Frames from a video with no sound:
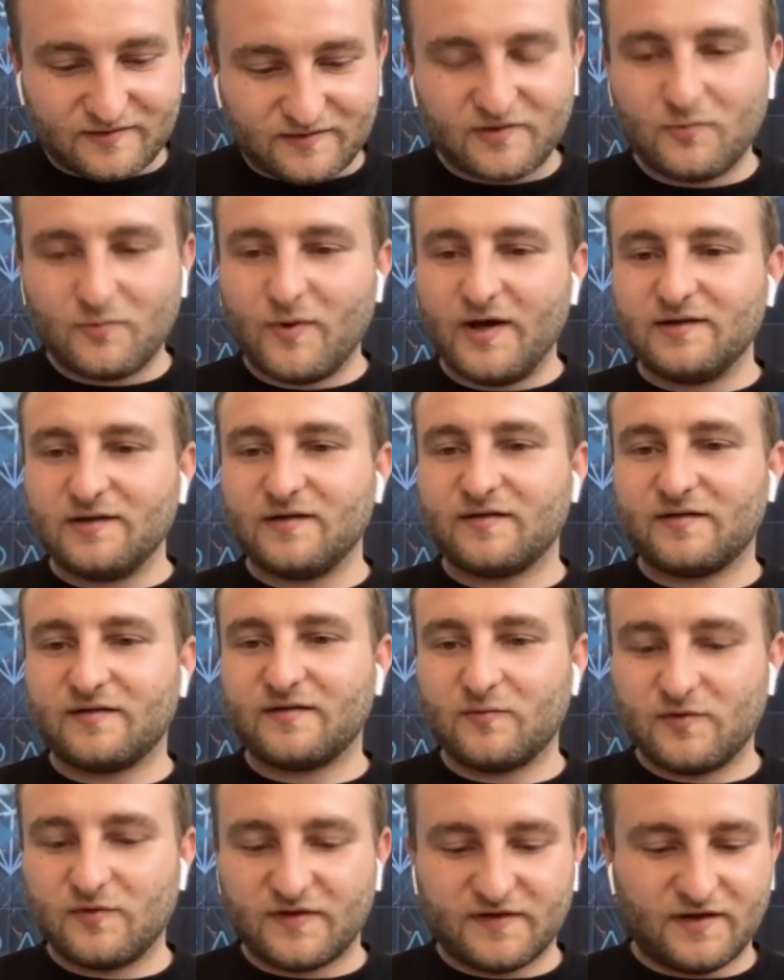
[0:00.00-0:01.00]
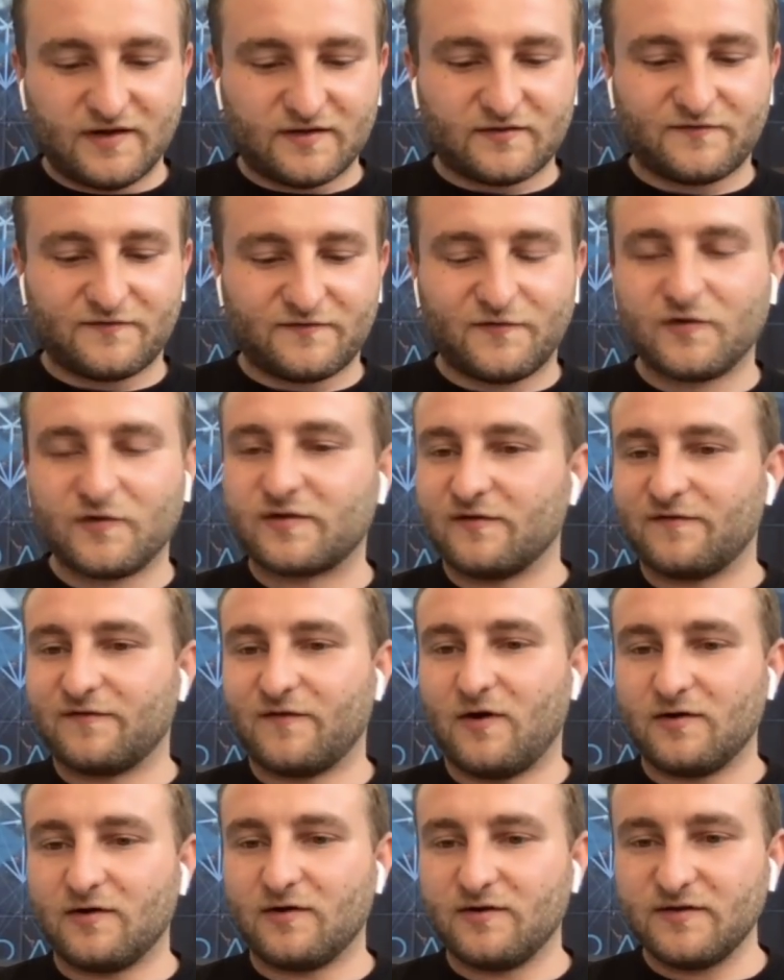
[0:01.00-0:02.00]
So the whitelisting will start the 1st of
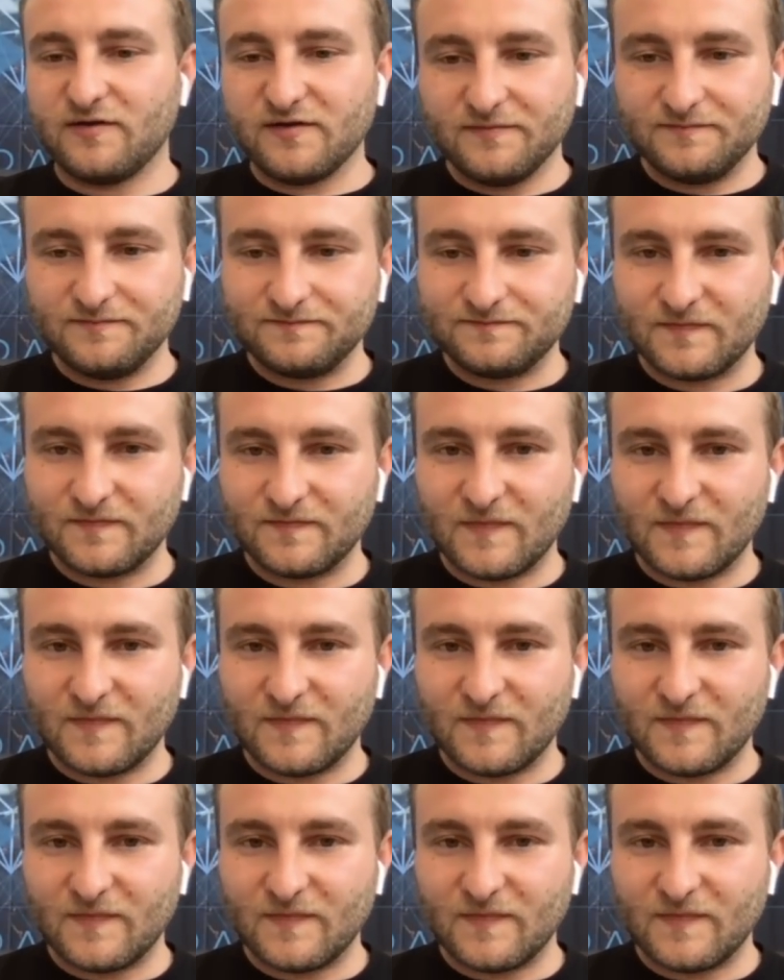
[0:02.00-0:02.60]
August.